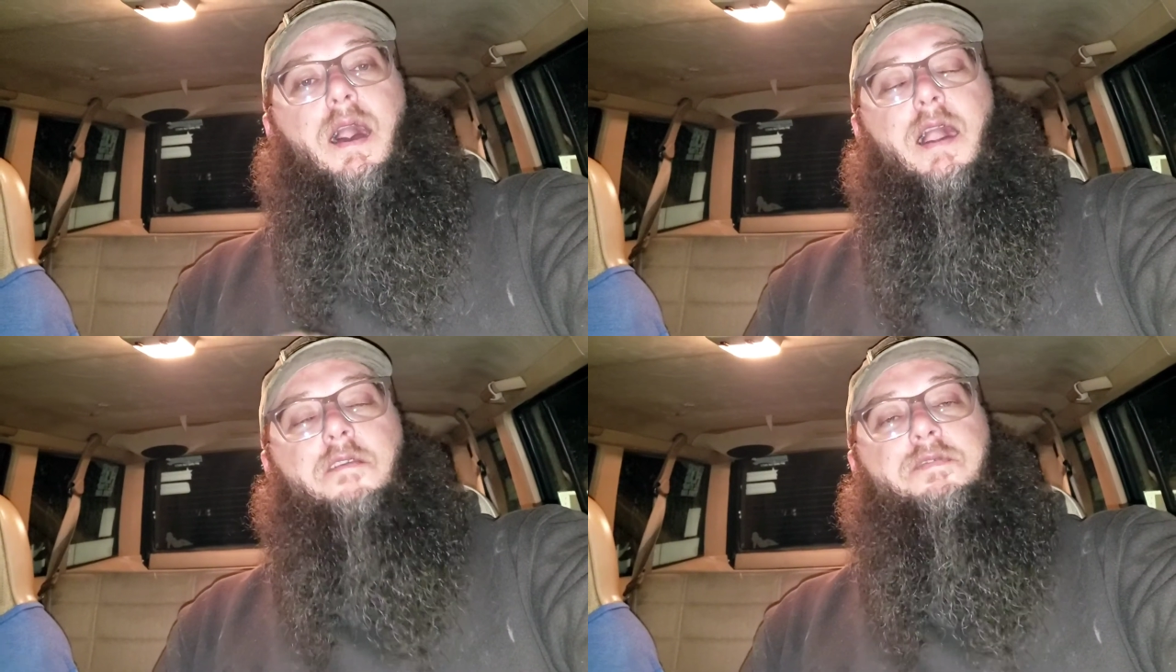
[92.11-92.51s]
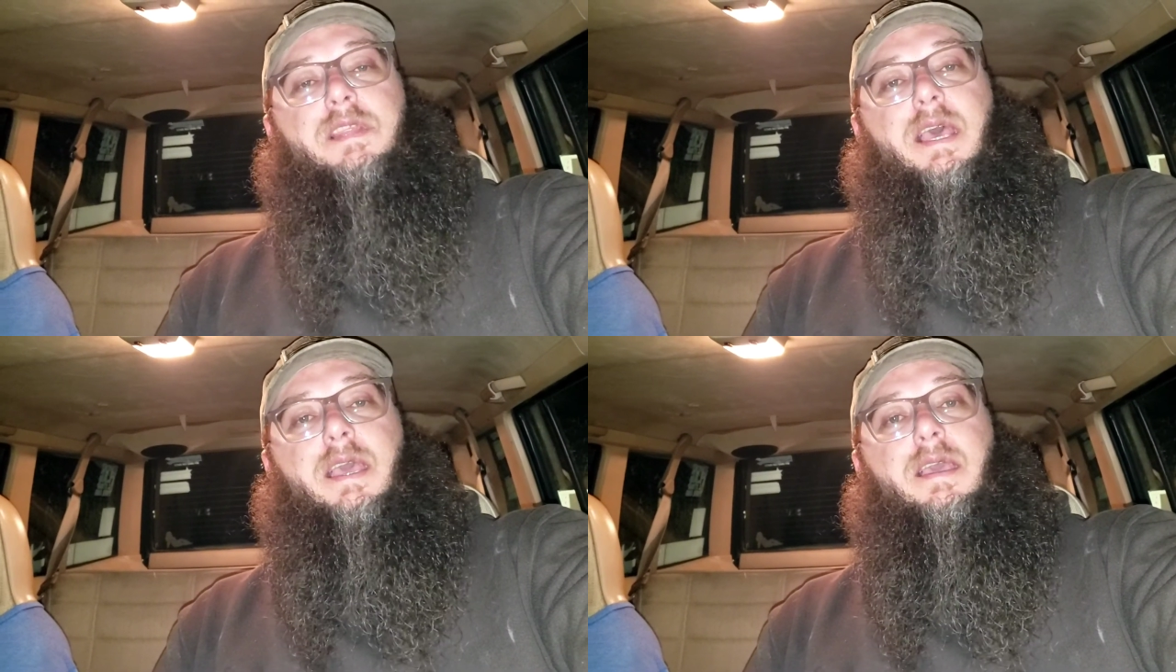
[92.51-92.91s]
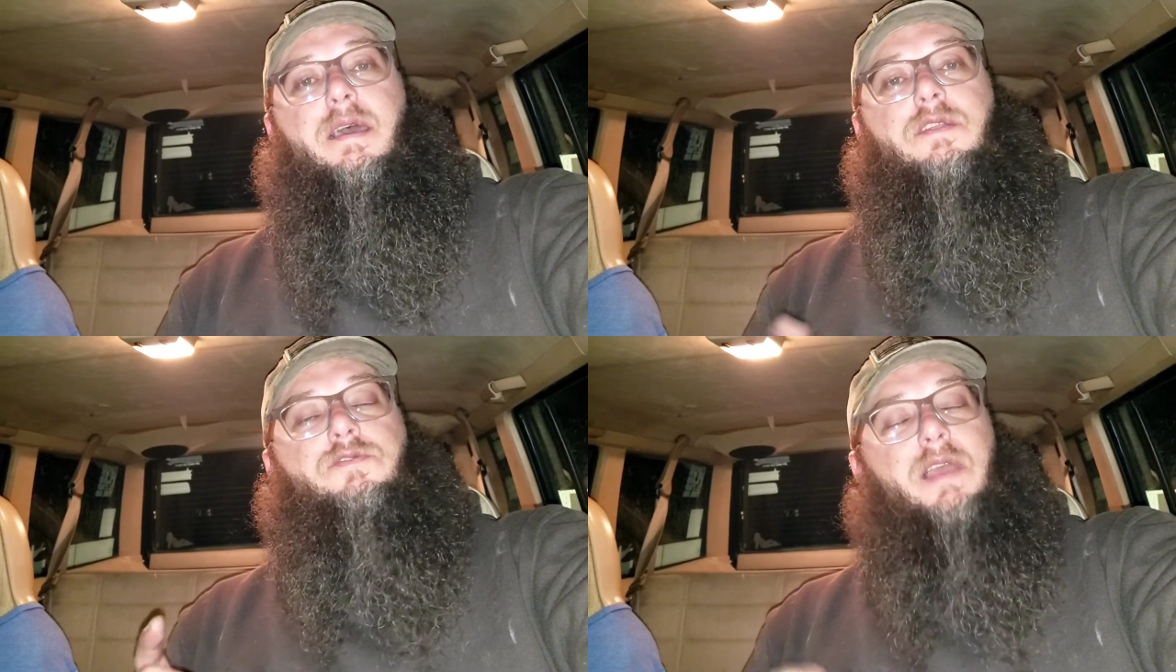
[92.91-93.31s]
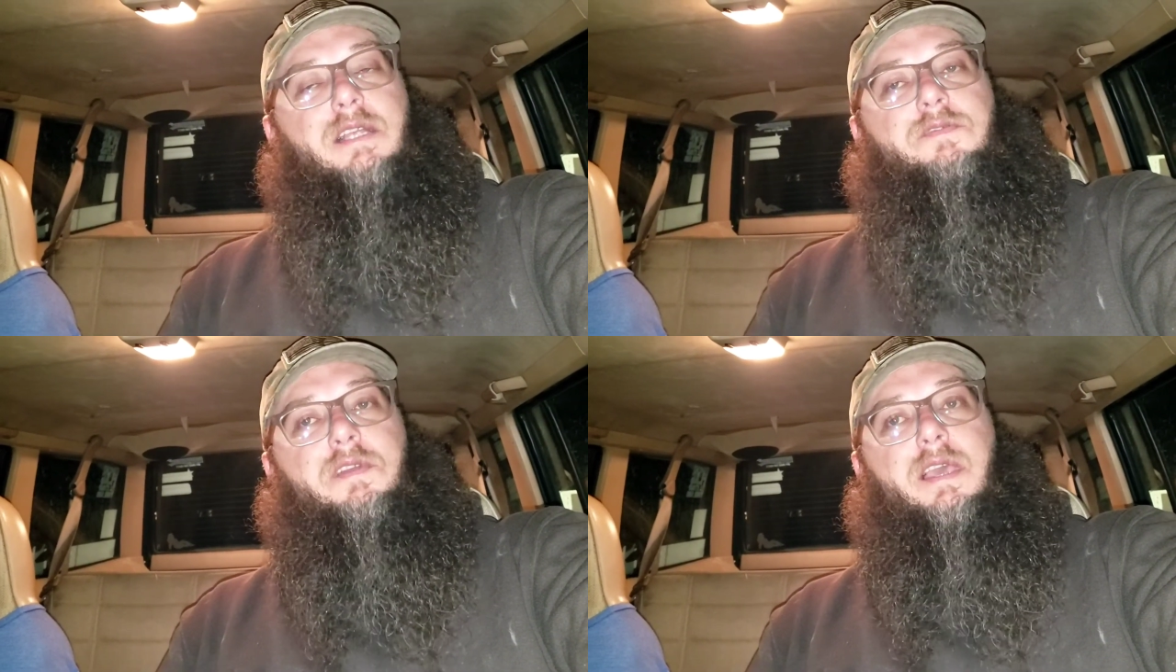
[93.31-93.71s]
of the
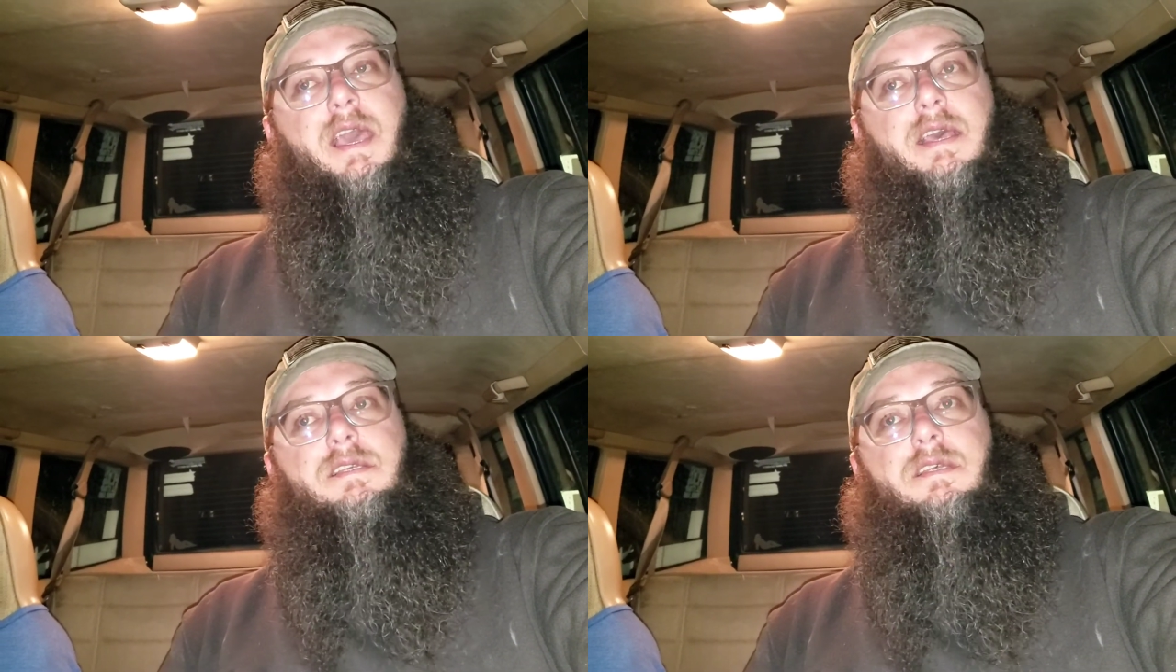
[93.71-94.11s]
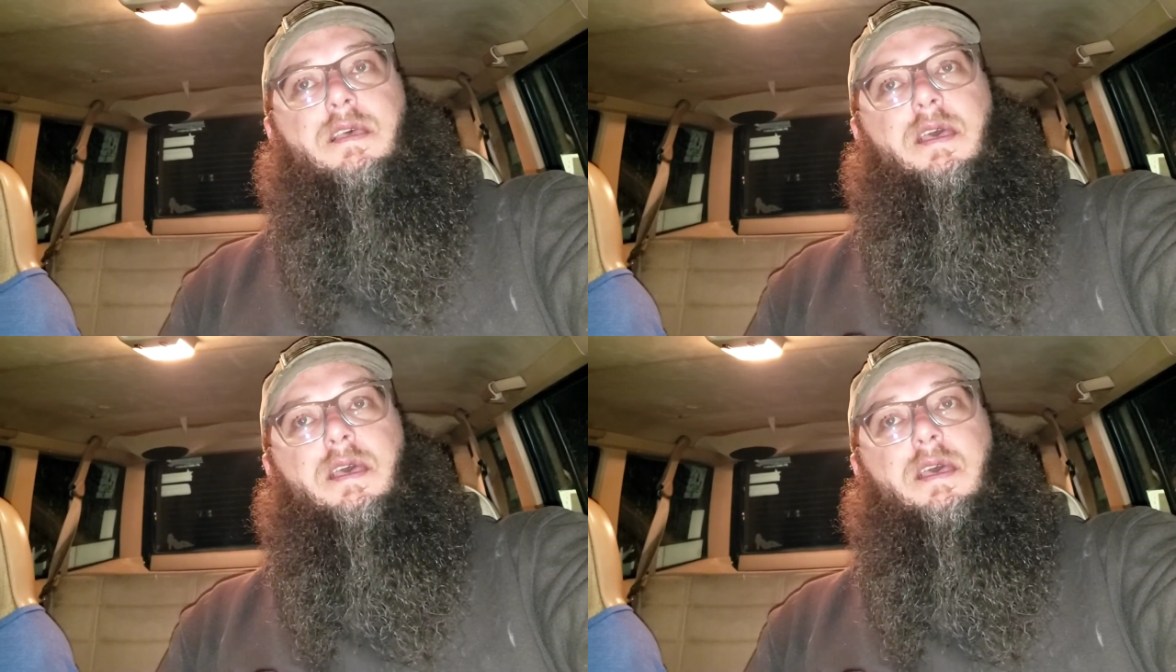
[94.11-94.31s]
transfer case,